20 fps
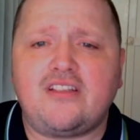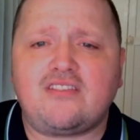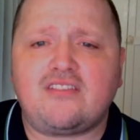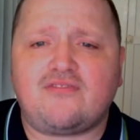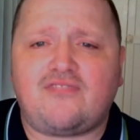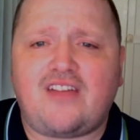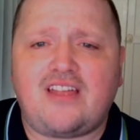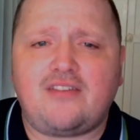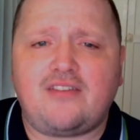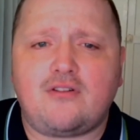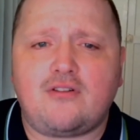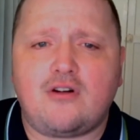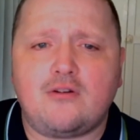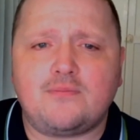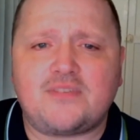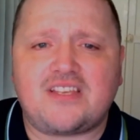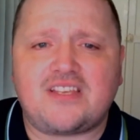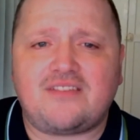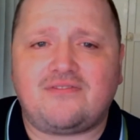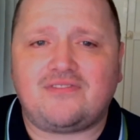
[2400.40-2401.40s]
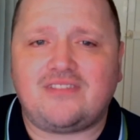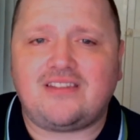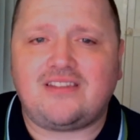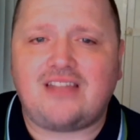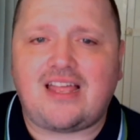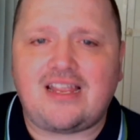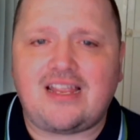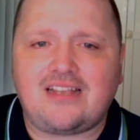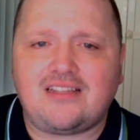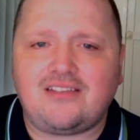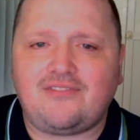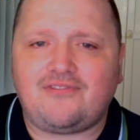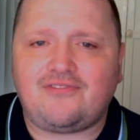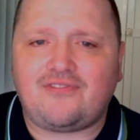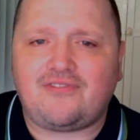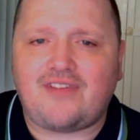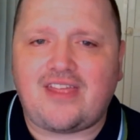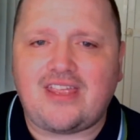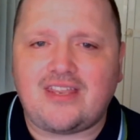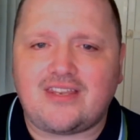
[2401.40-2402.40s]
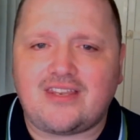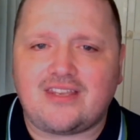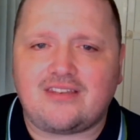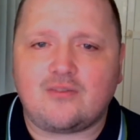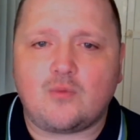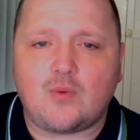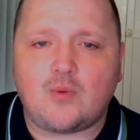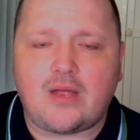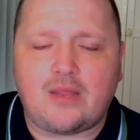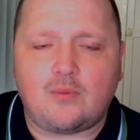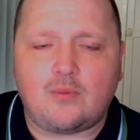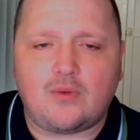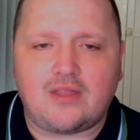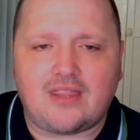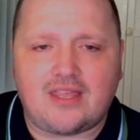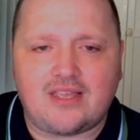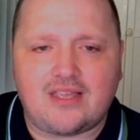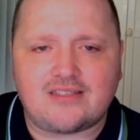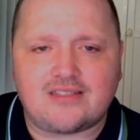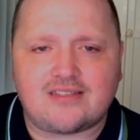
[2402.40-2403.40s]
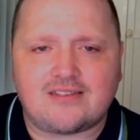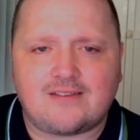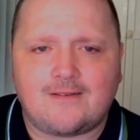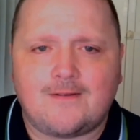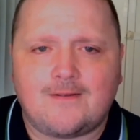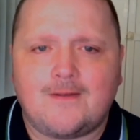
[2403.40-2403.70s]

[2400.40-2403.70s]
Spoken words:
final hopes have likely faded away with it.